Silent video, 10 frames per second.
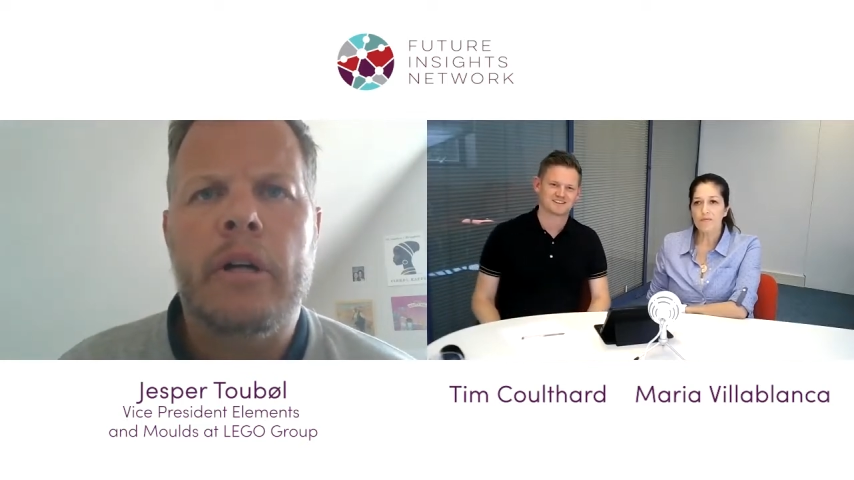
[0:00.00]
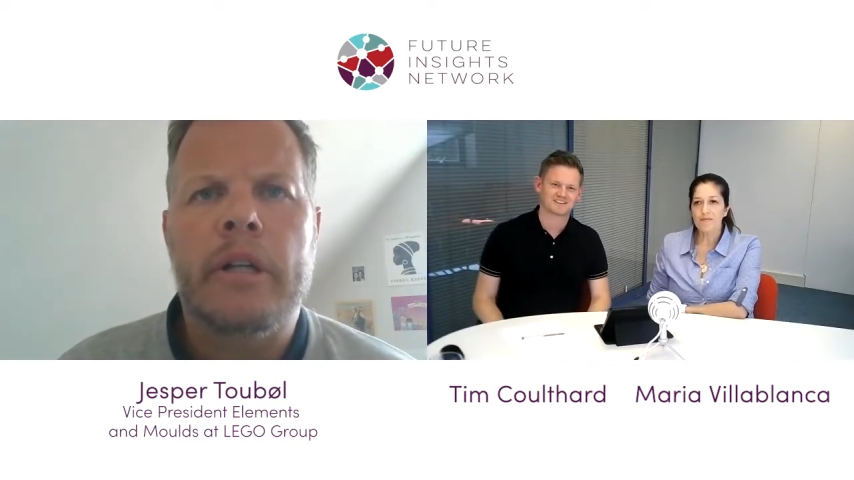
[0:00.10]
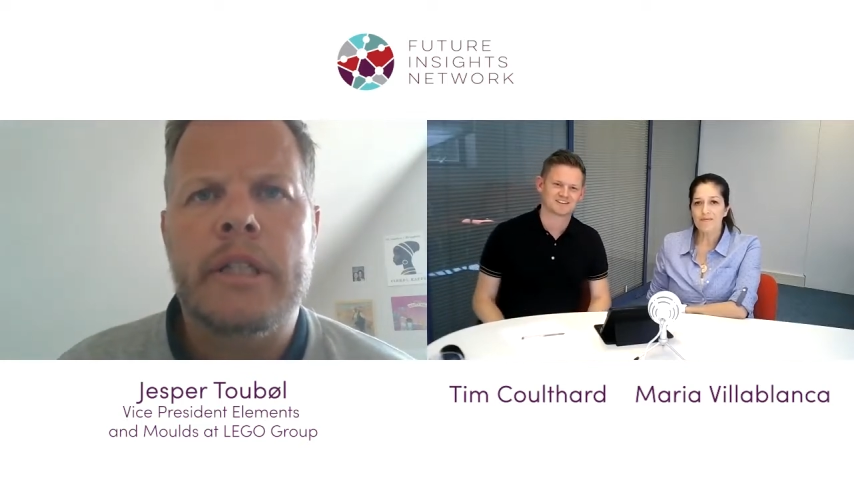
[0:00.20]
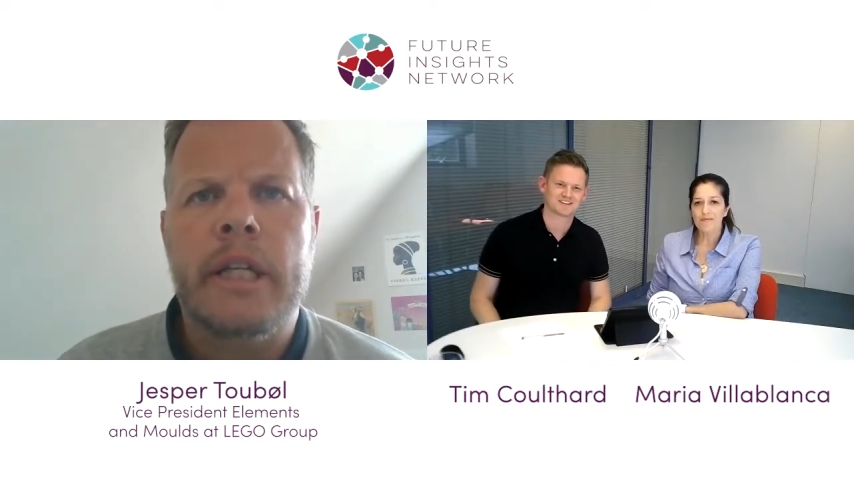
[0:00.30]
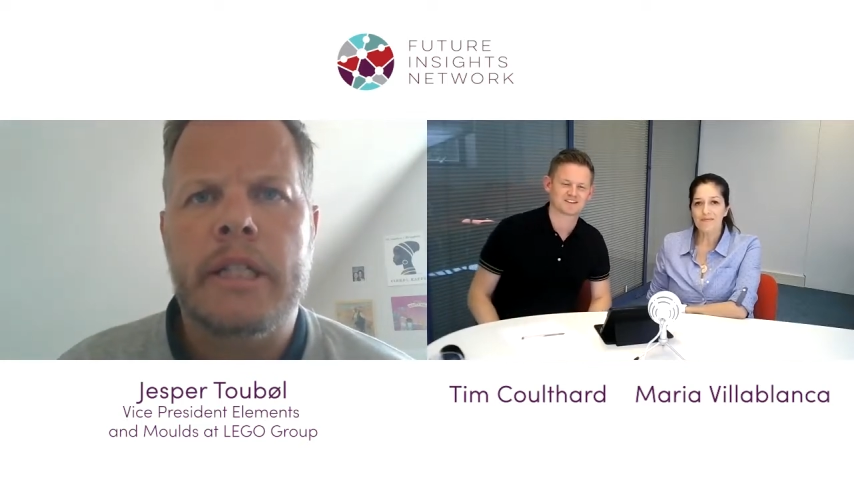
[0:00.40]

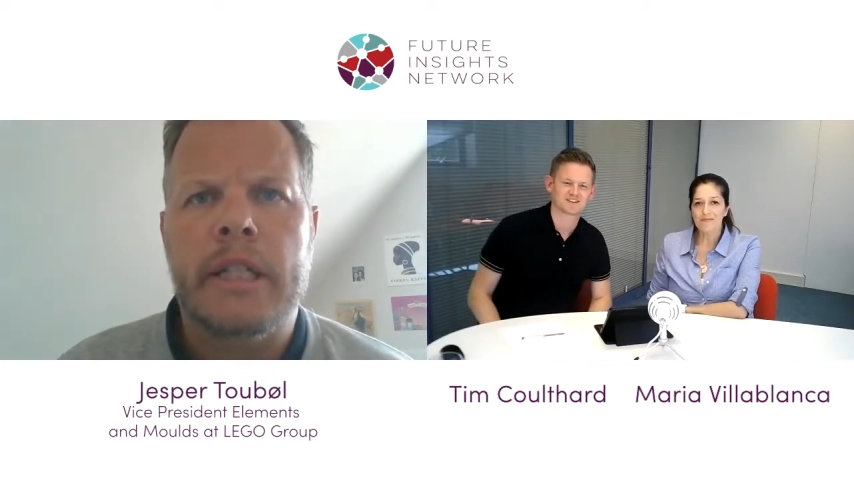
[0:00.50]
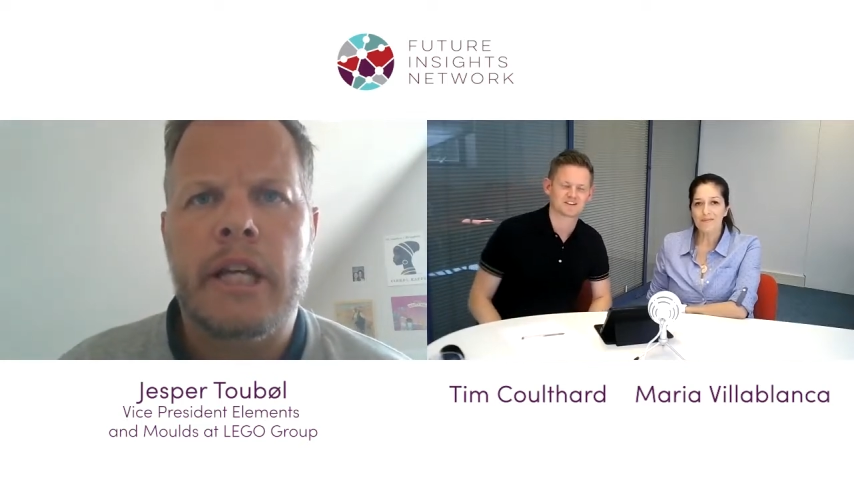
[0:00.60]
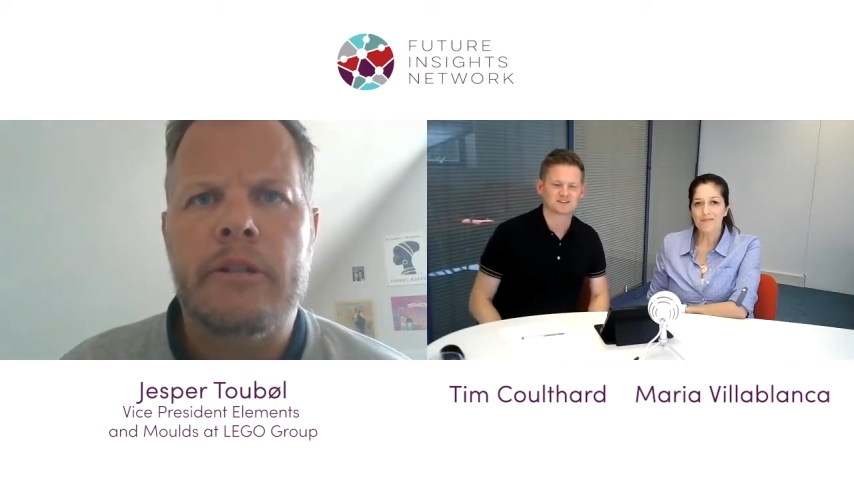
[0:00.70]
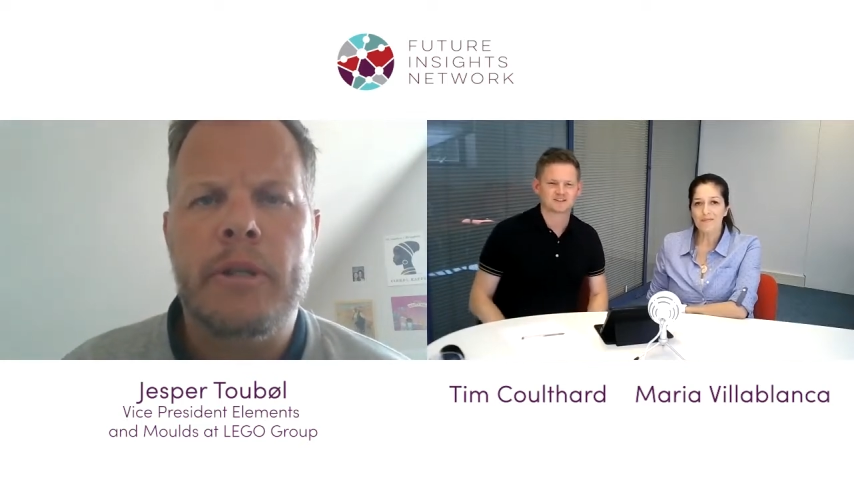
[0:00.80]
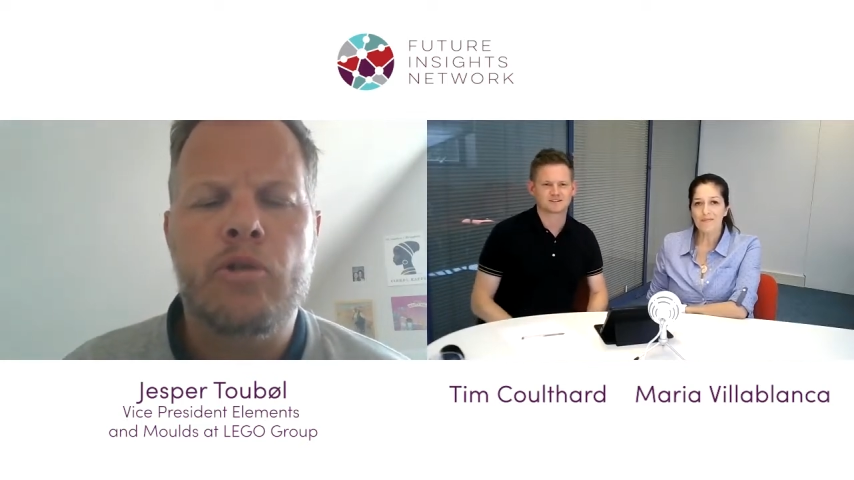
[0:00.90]
organization that
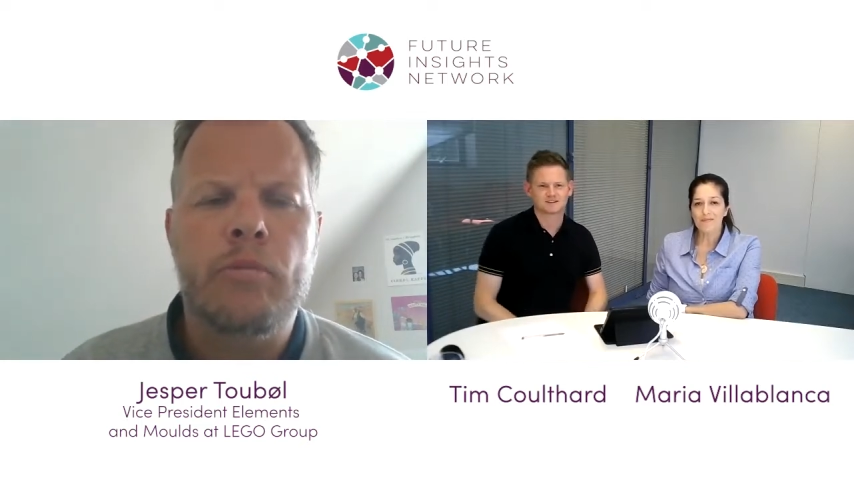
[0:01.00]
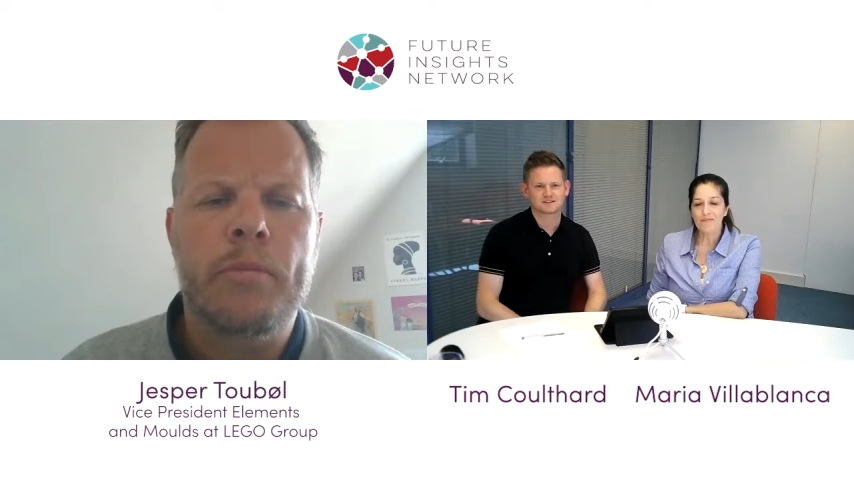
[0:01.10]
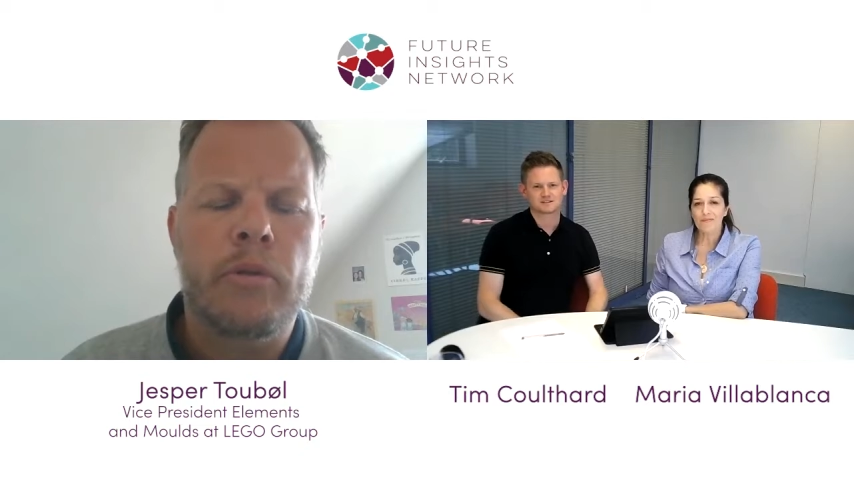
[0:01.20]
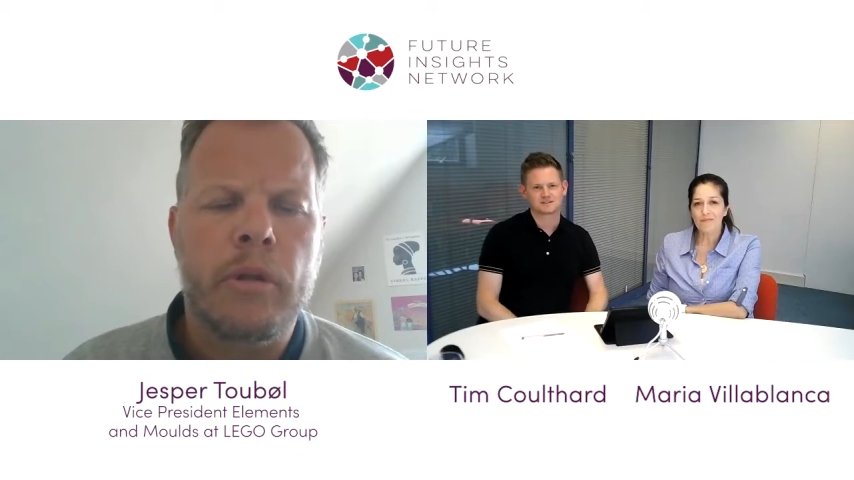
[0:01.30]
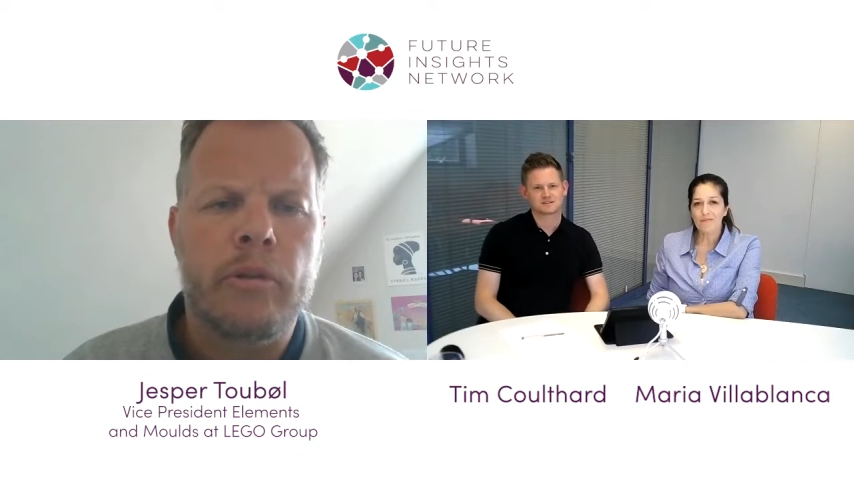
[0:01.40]
has been
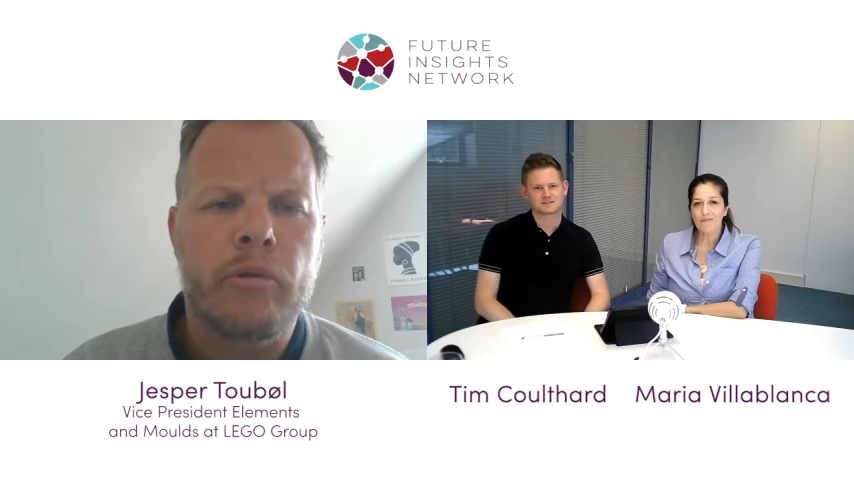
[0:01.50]
super good at